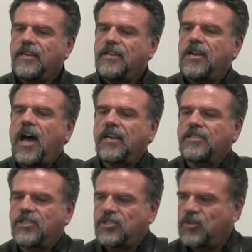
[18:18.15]

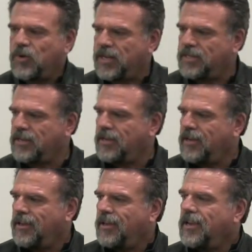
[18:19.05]
not to do it
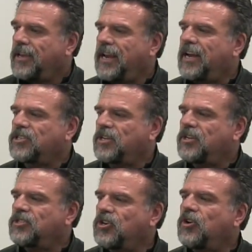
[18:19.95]
can
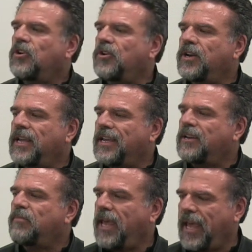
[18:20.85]
actually turn
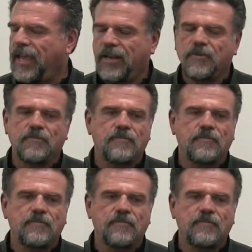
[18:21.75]
into pain.